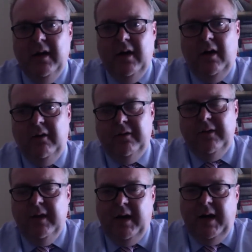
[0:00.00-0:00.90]
of
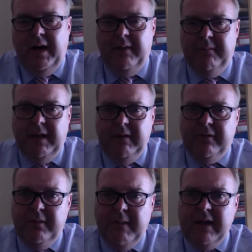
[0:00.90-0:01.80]

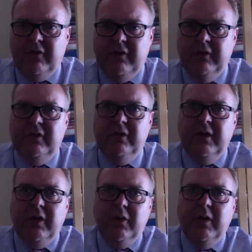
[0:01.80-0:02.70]
information to
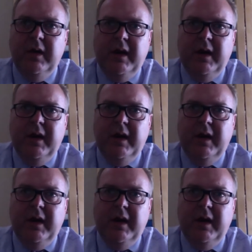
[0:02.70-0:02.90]
do